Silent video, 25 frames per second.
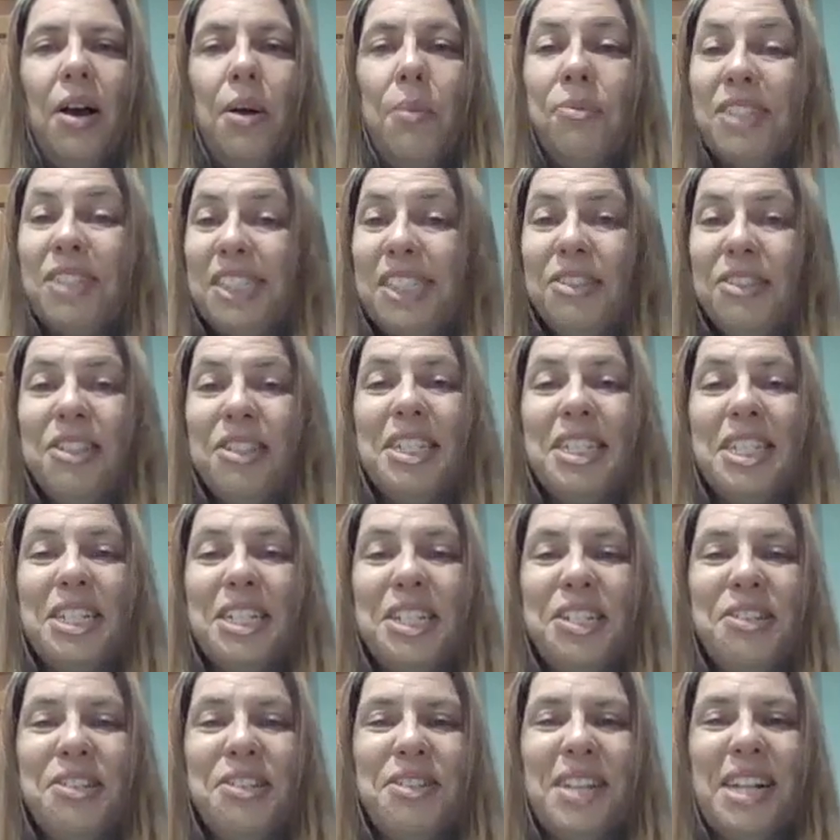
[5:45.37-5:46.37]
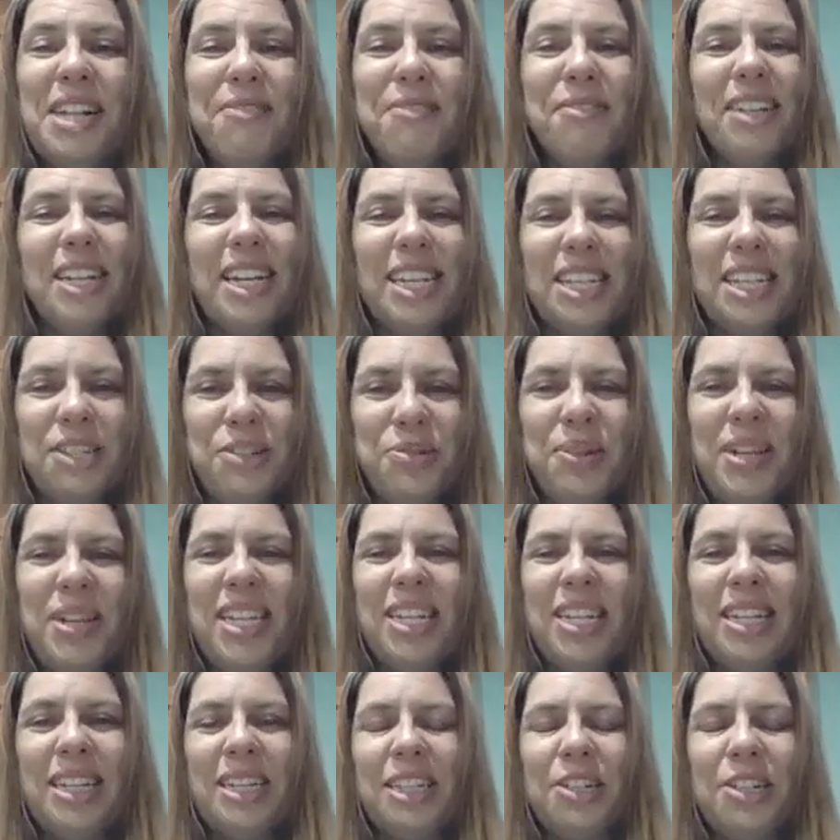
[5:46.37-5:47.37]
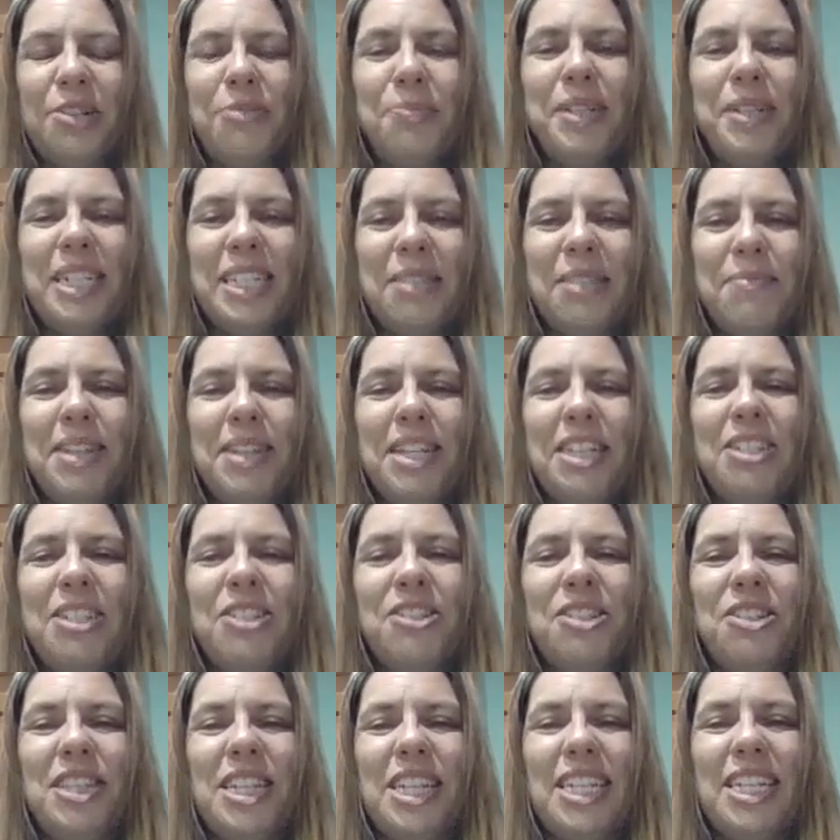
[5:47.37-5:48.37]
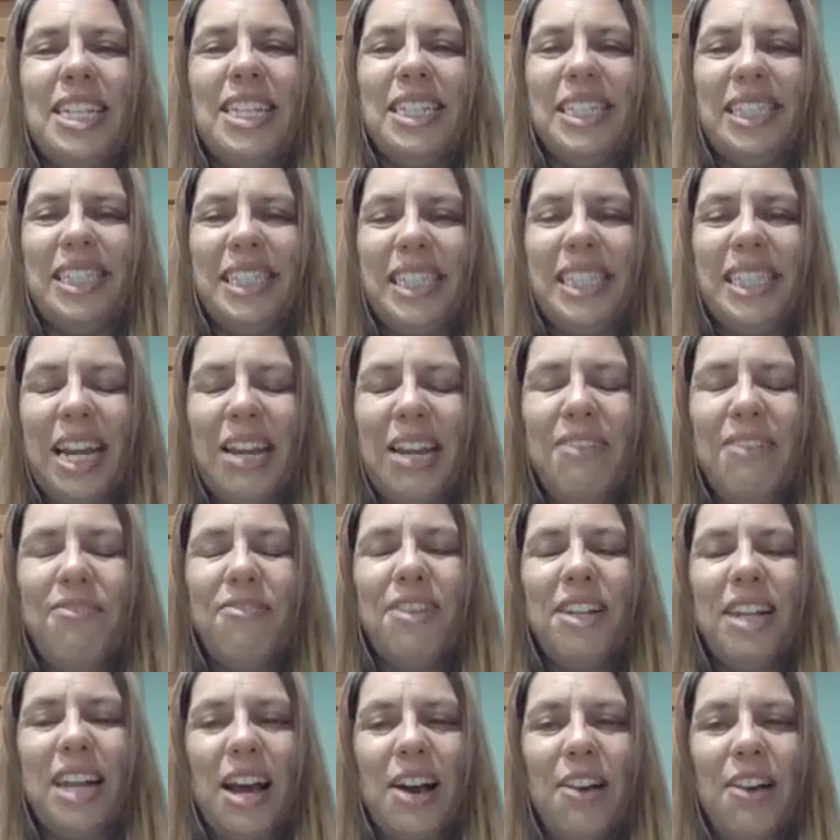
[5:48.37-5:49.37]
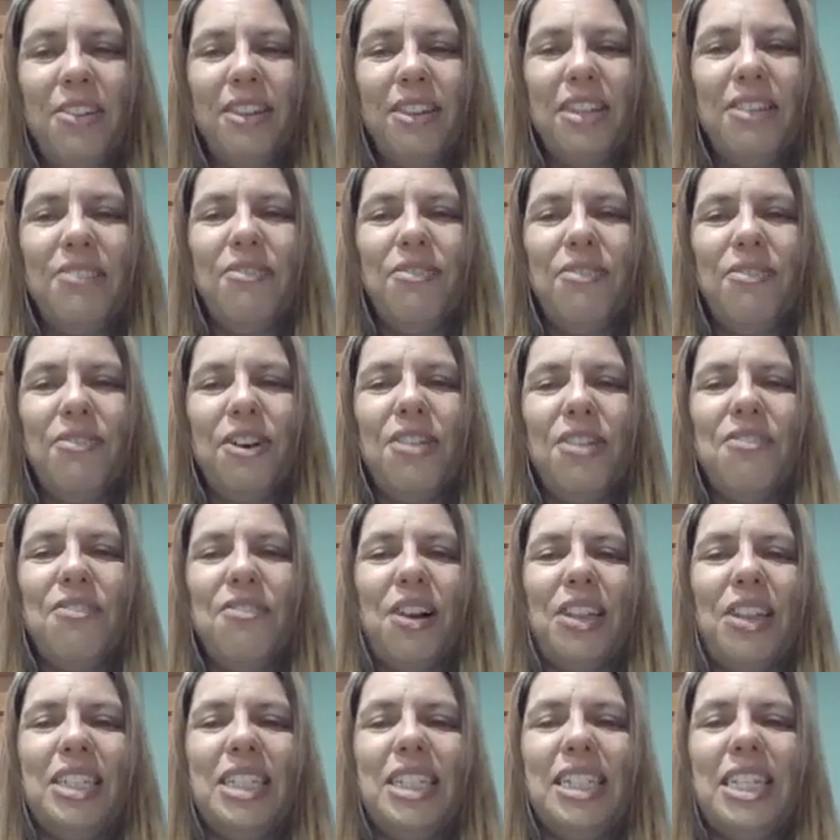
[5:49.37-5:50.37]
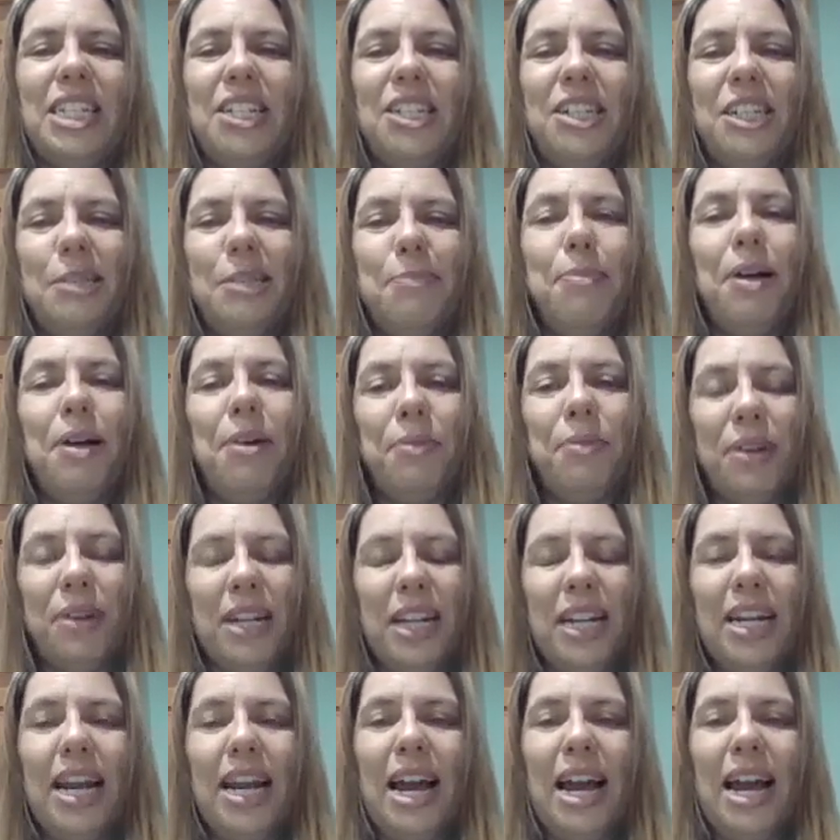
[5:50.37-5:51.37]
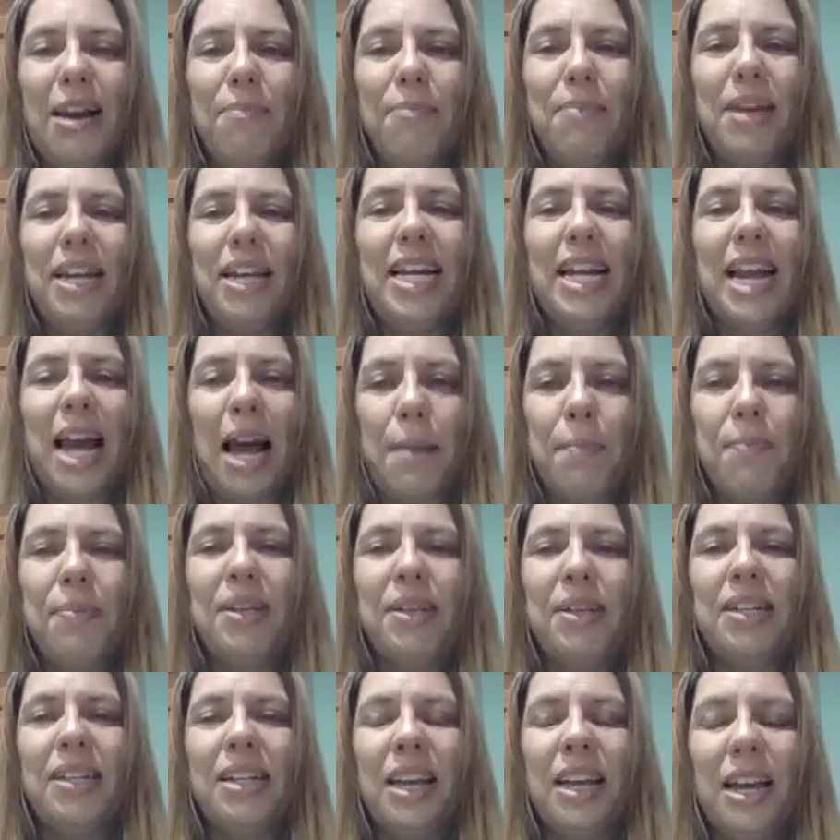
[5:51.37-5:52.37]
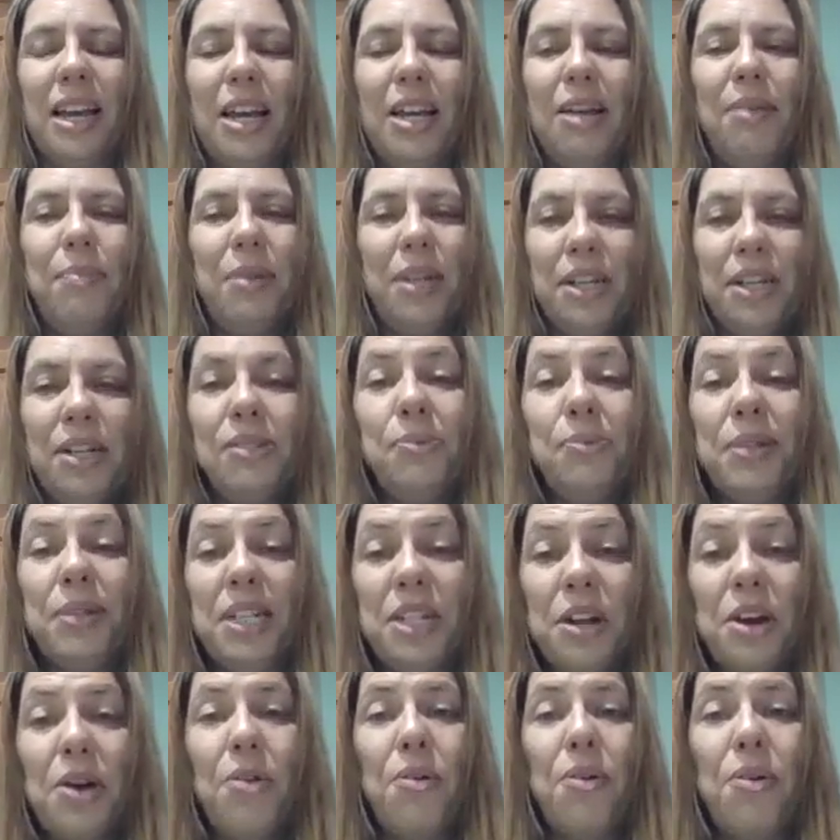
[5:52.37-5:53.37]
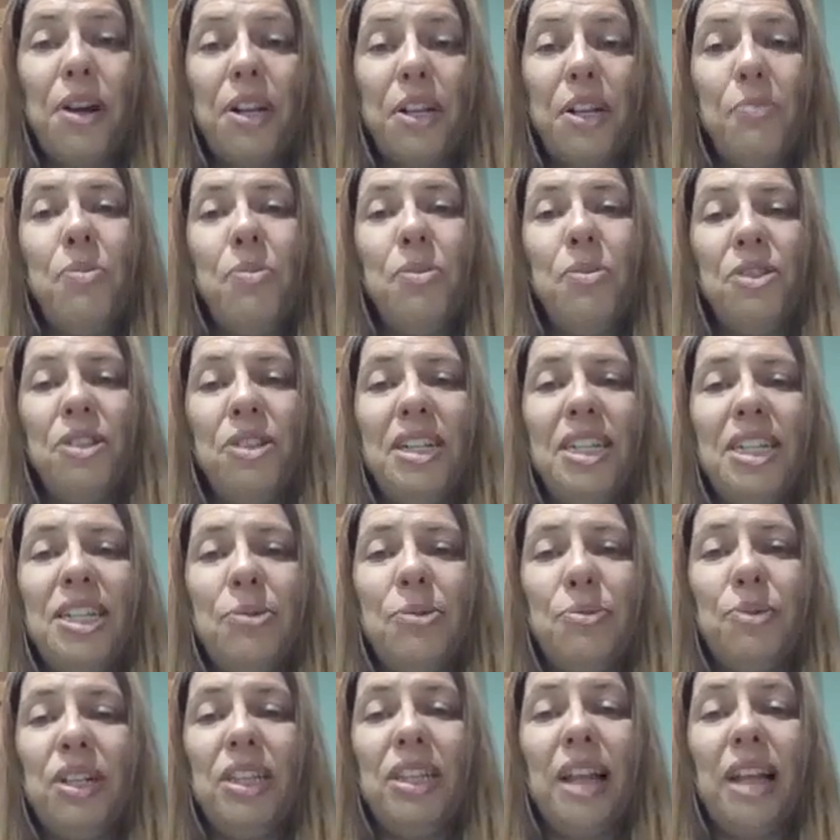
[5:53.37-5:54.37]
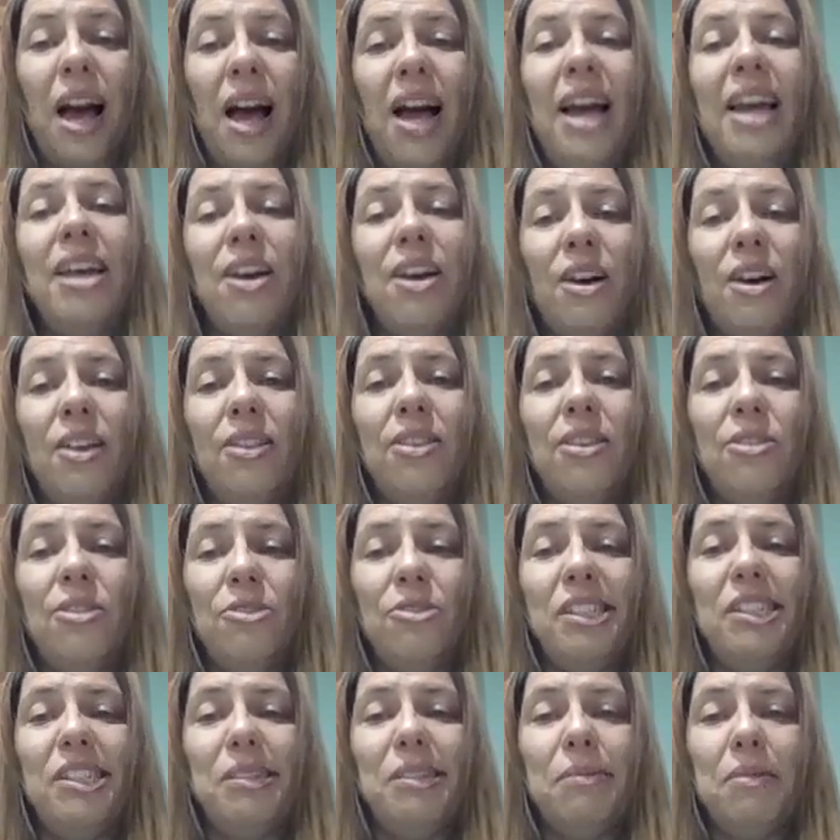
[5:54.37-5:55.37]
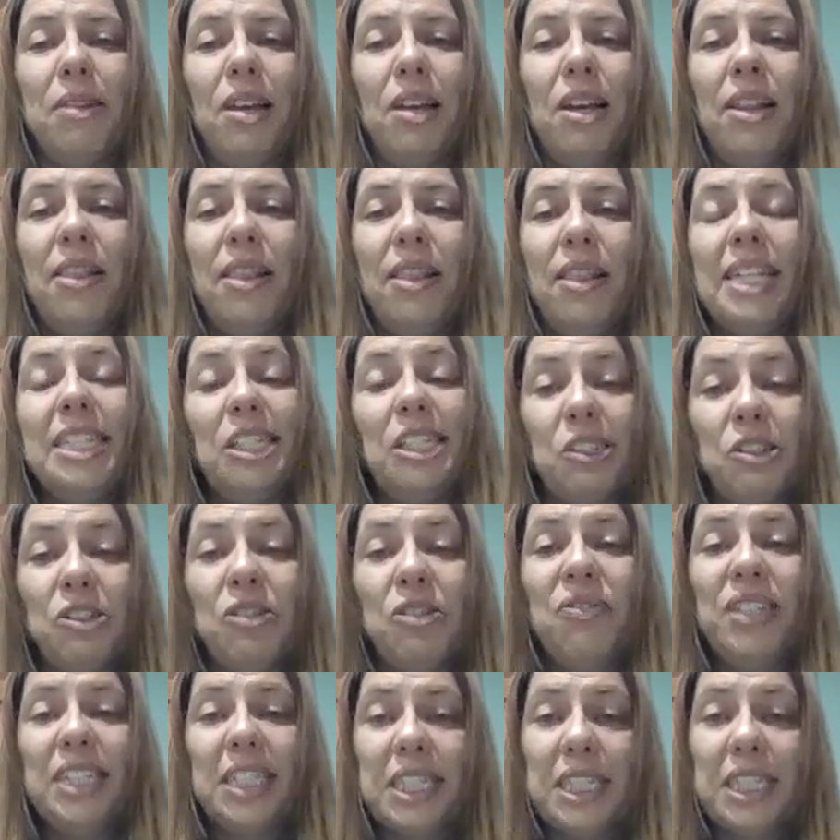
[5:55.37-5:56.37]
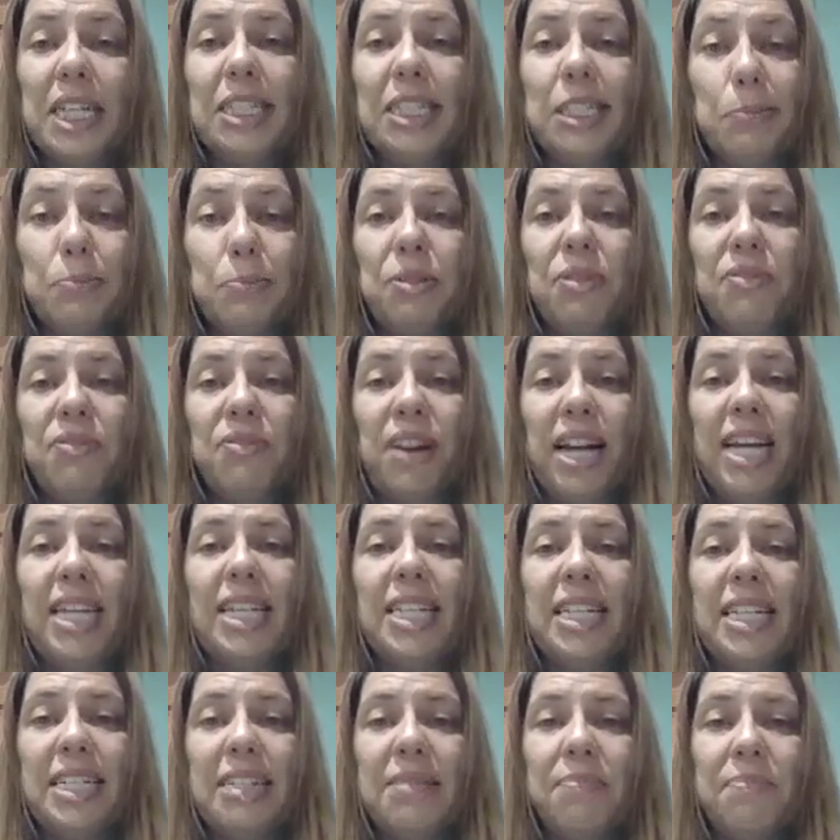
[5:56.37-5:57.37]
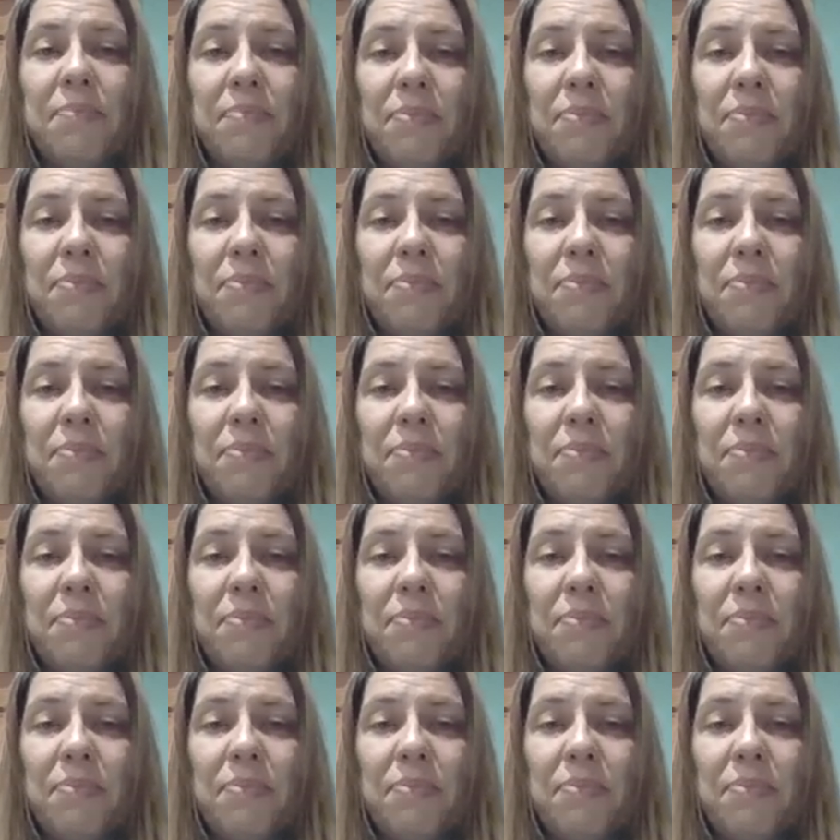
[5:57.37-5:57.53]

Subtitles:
We're still going to do it. We're going to tweak it a little bit to make sure that it's safe and healthy for our volunteers, but we're going to make it happen because we know our communities rely on that service that's provided.